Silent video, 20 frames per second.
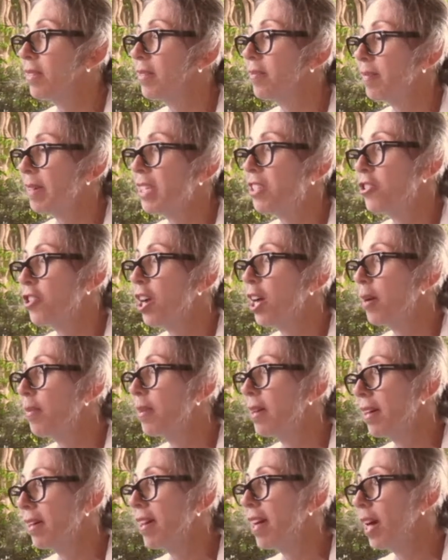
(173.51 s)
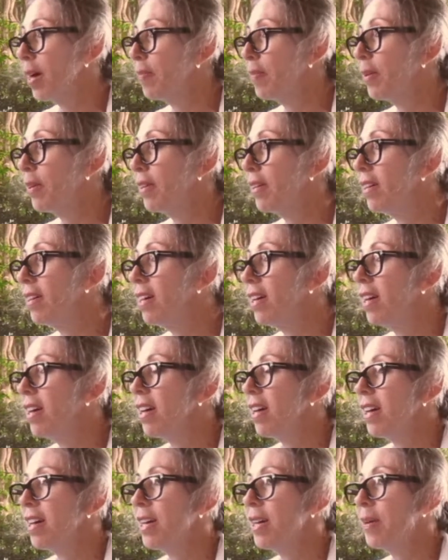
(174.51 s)
My job at
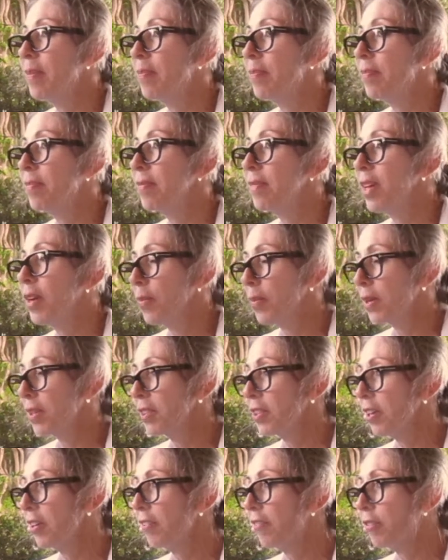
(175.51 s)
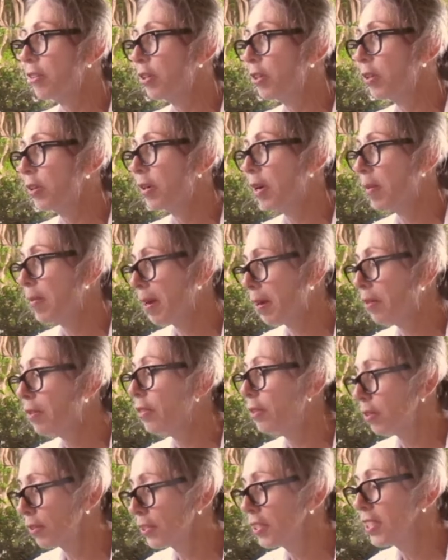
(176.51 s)
Apple. I worked there for about
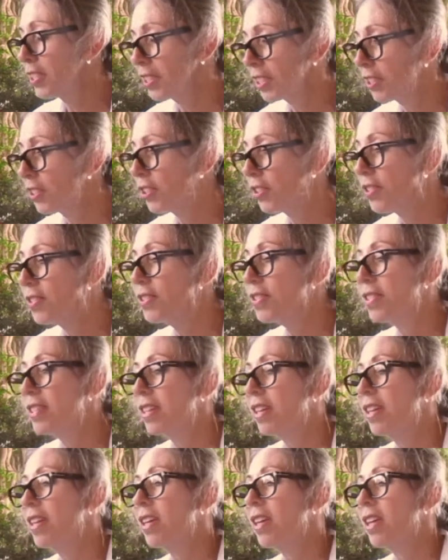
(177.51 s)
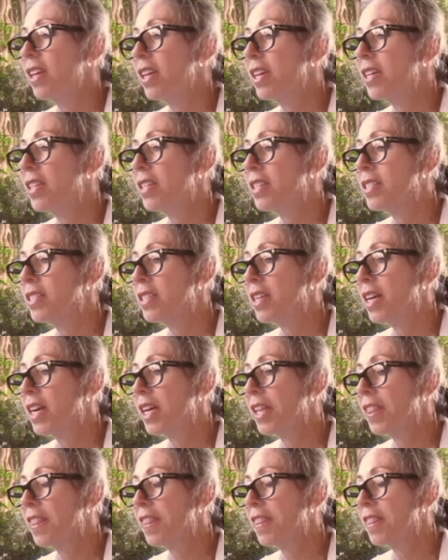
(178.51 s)
13 years, and
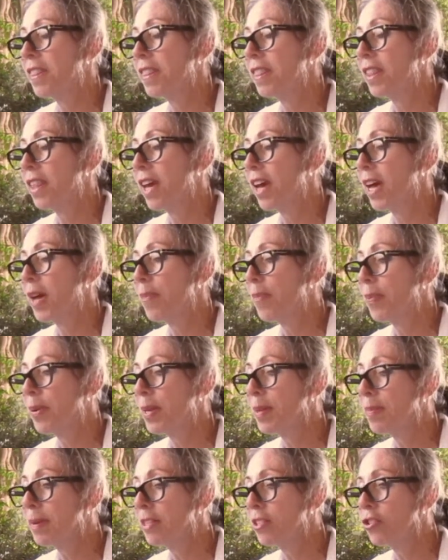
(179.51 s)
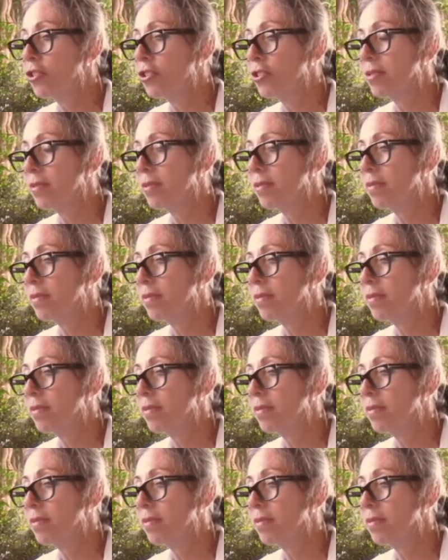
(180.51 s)
I pretty much